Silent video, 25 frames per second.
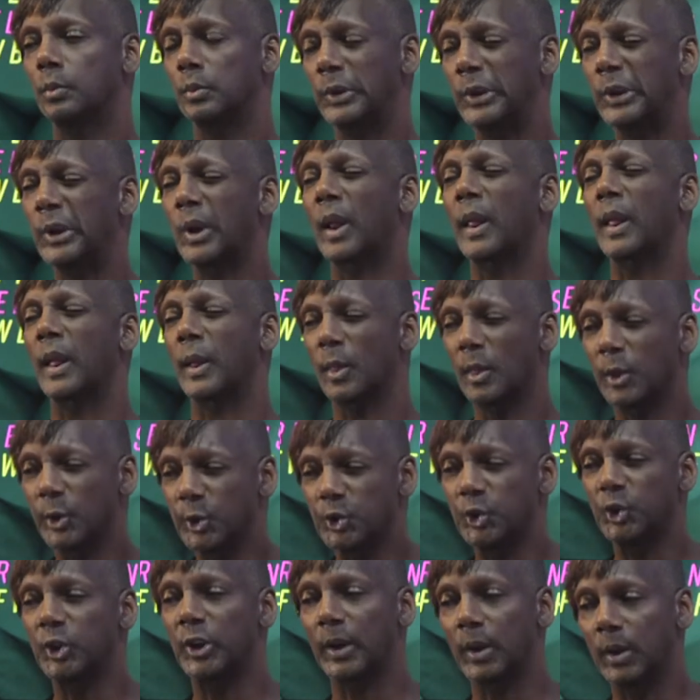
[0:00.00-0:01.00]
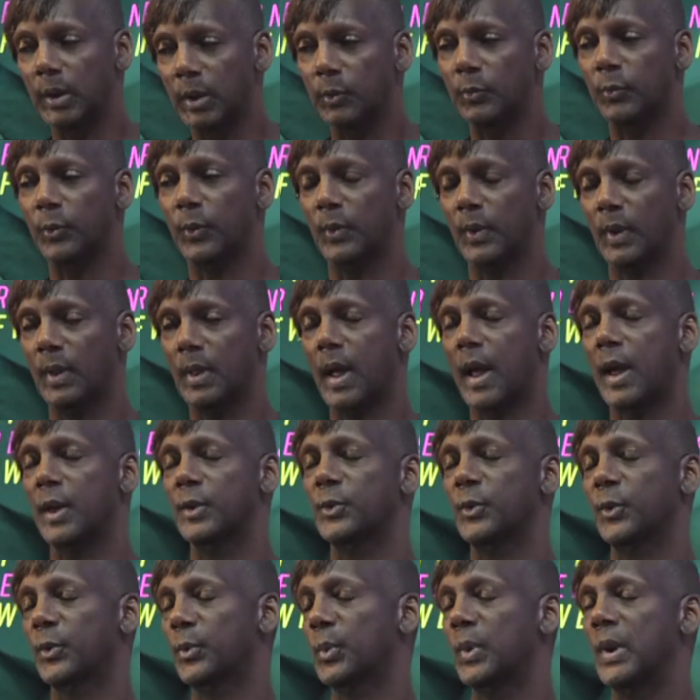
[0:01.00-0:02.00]
you know, like legitly for the
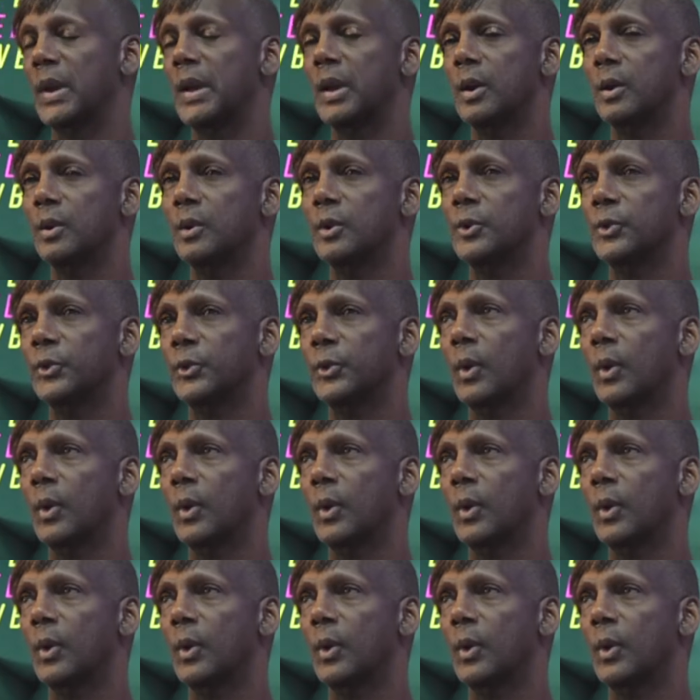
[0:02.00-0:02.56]
last 3 years.